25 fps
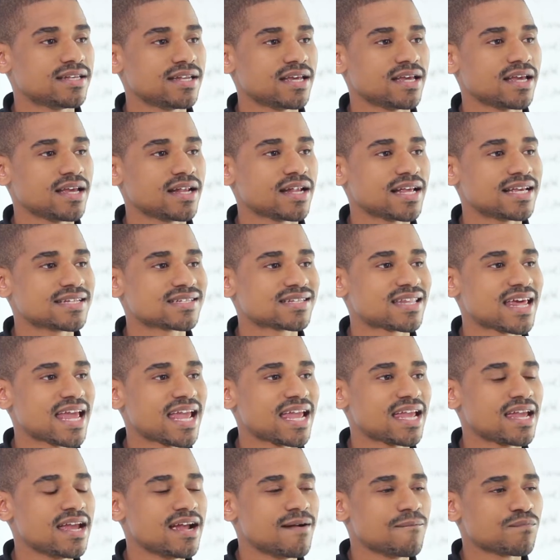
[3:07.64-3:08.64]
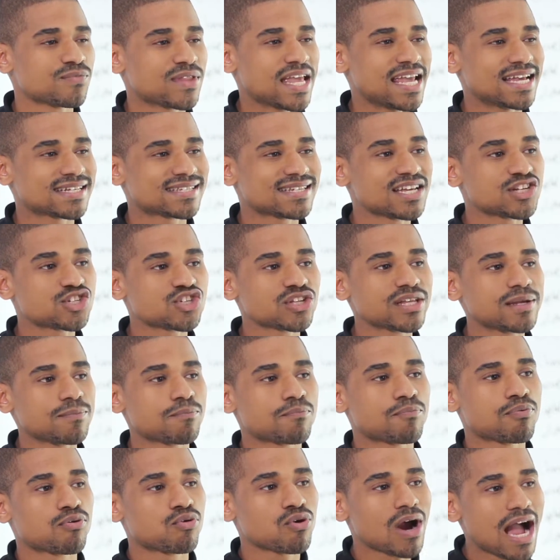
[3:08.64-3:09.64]
did is they essentially
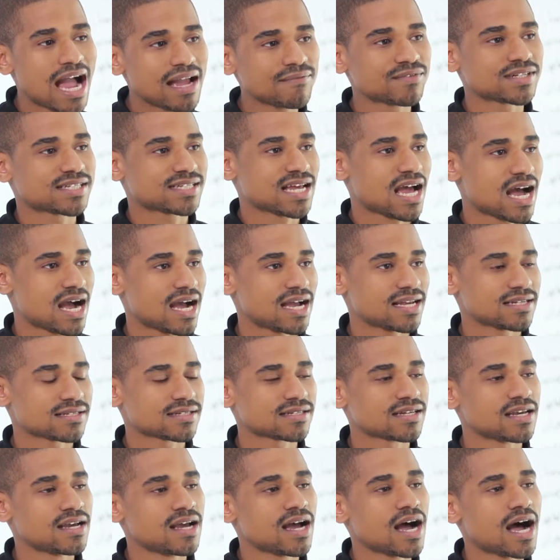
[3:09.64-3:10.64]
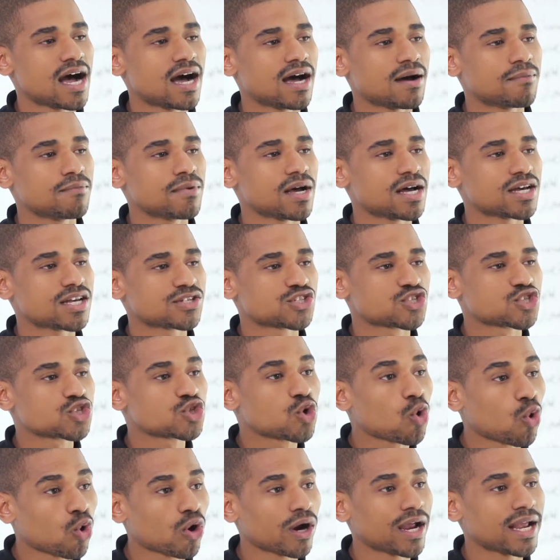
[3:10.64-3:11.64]
privatized
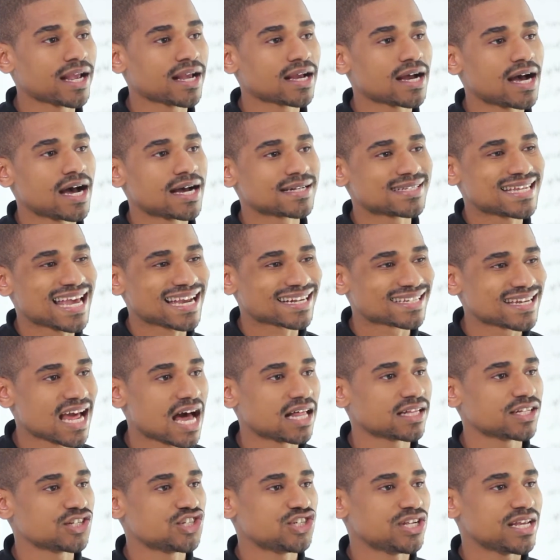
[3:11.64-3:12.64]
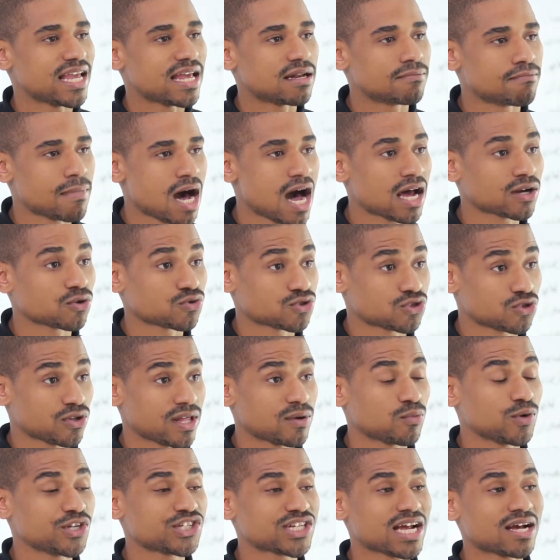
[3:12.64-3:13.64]
scoring technology and models. So
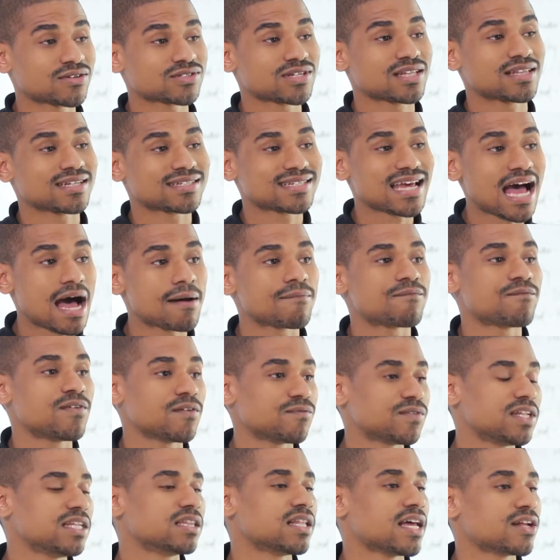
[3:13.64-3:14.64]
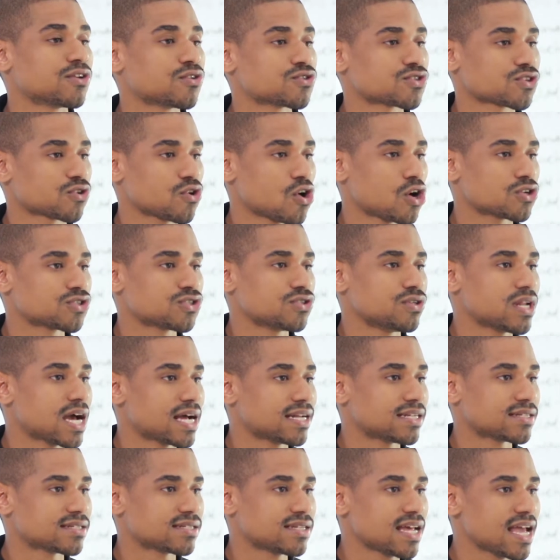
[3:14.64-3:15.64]
they reach out to the top 50 lenders across the
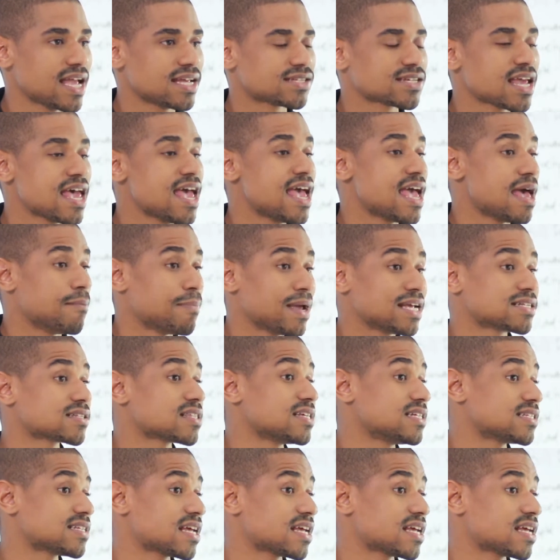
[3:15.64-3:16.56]
United States and basically